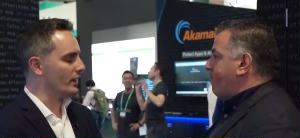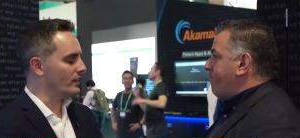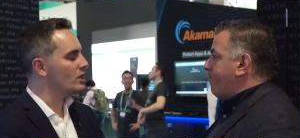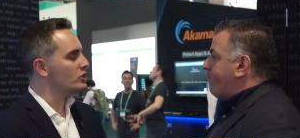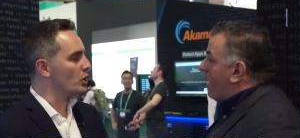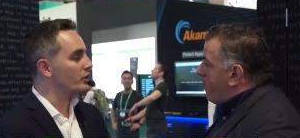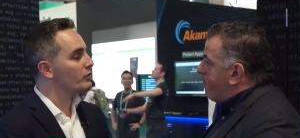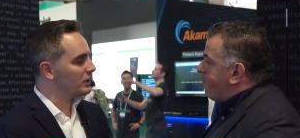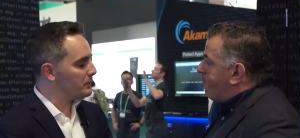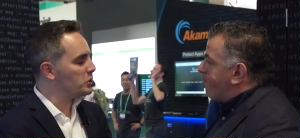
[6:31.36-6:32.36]
Speaker 1: Great, Tony.
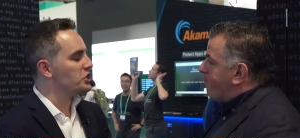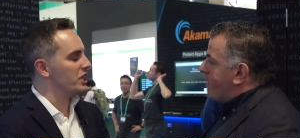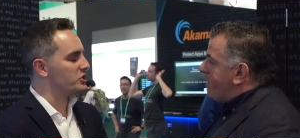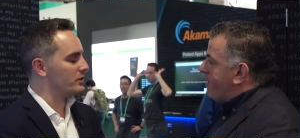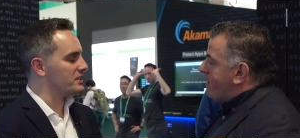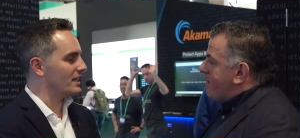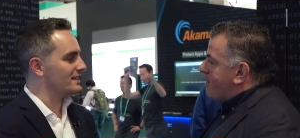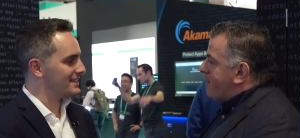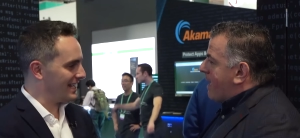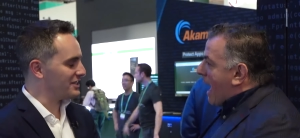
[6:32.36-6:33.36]
Really appreciate your insight.
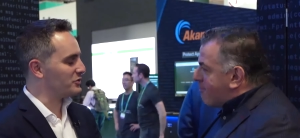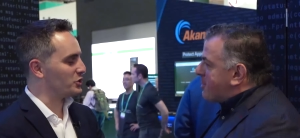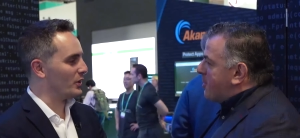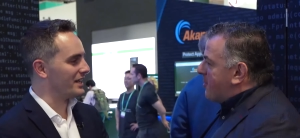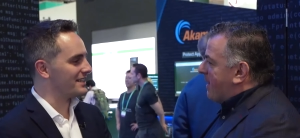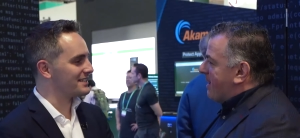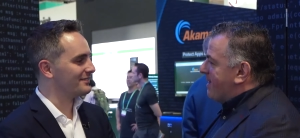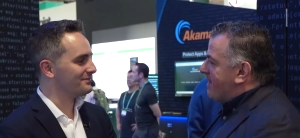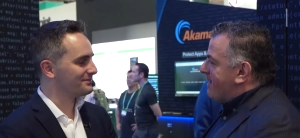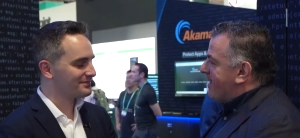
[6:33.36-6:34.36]
Thanks Absolutely. for joining us.
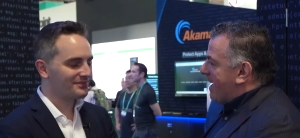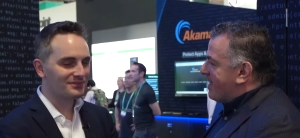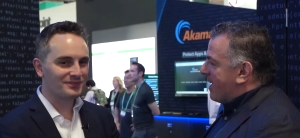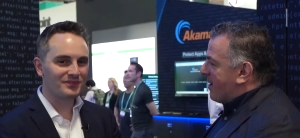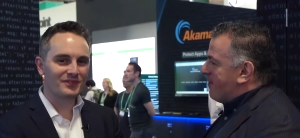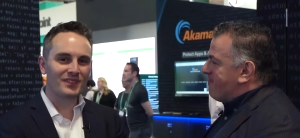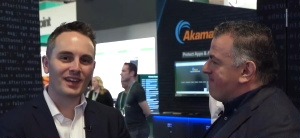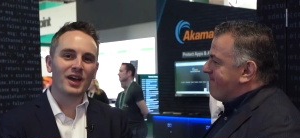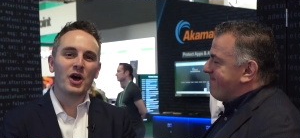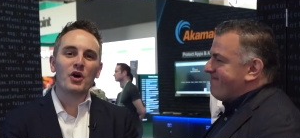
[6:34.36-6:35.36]
Yeah, thank you.
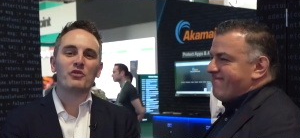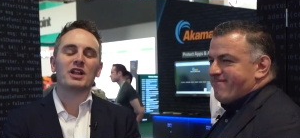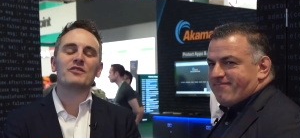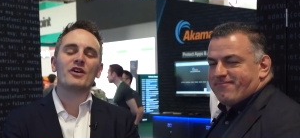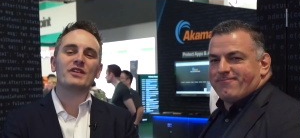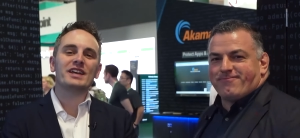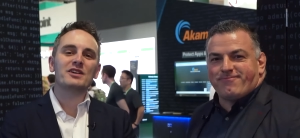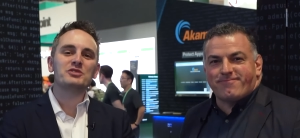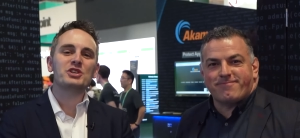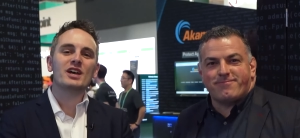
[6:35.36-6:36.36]
For all of our
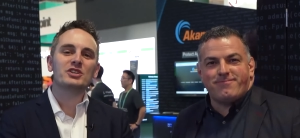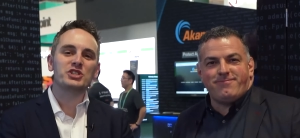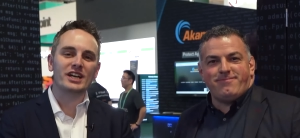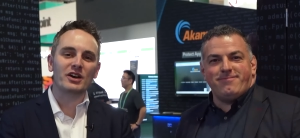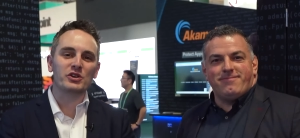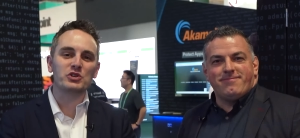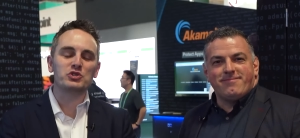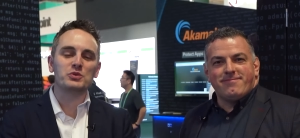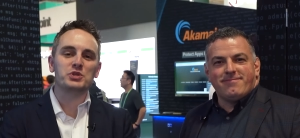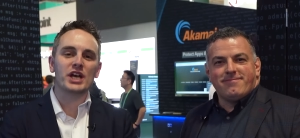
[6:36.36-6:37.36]
videos, check out our
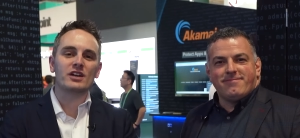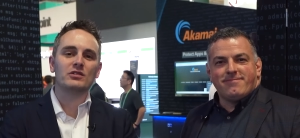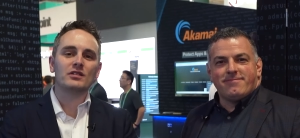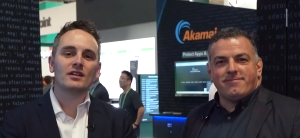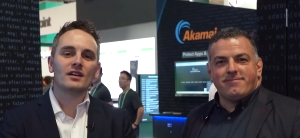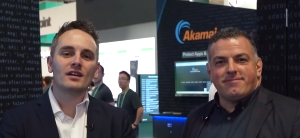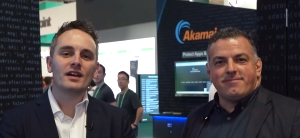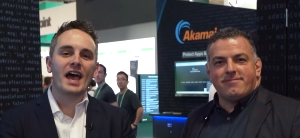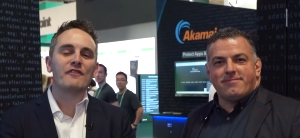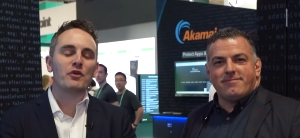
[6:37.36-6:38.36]
YouTube channel,
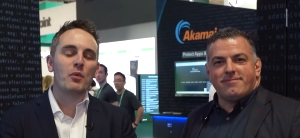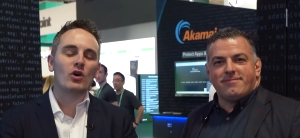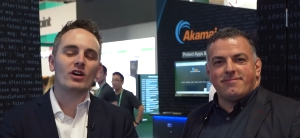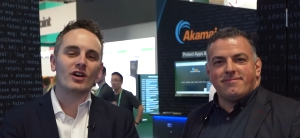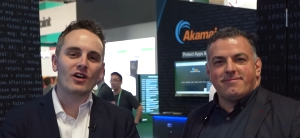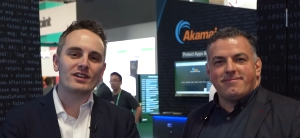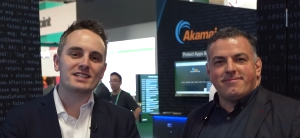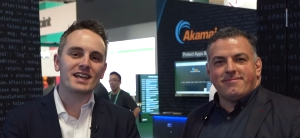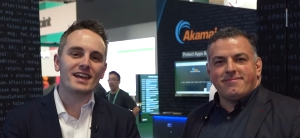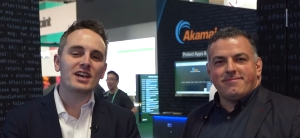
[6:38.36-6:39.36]
and for more on
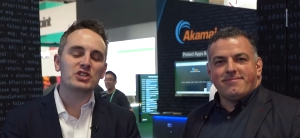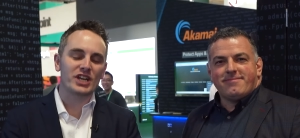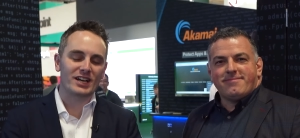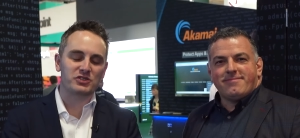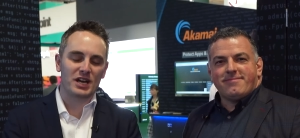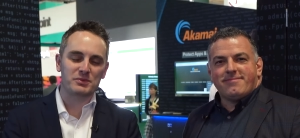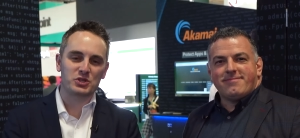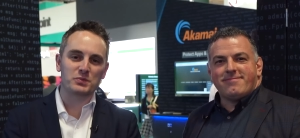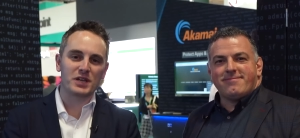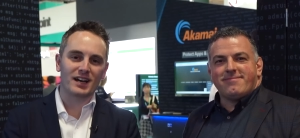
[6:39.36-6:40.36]
RSA, check out
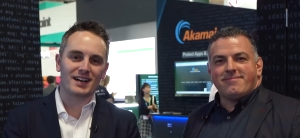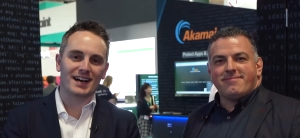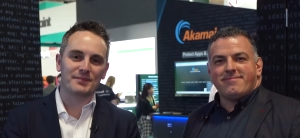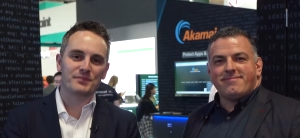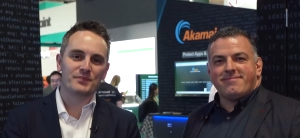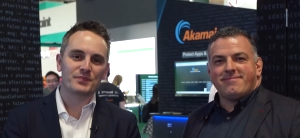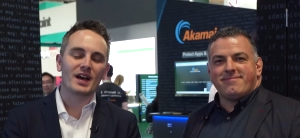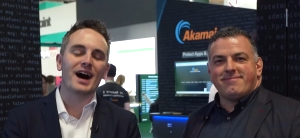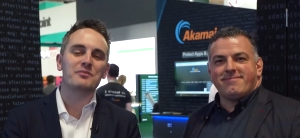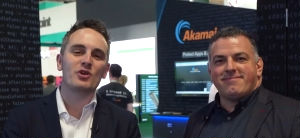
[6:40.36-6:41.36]
cyberscoop.com.
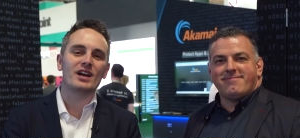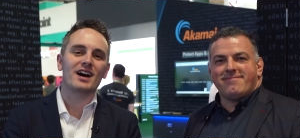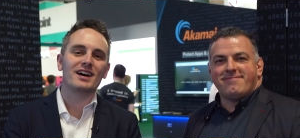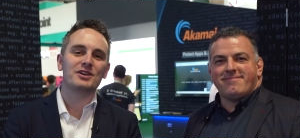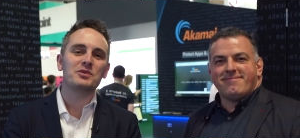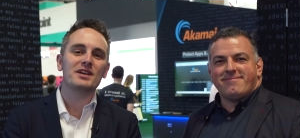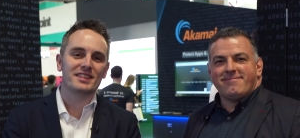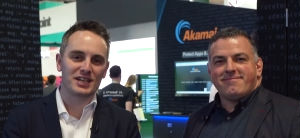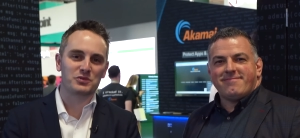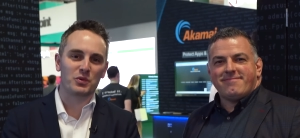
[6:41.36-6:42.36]
I'm Greg Otto.
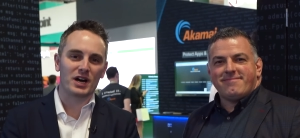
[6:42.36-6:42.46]
Thanks for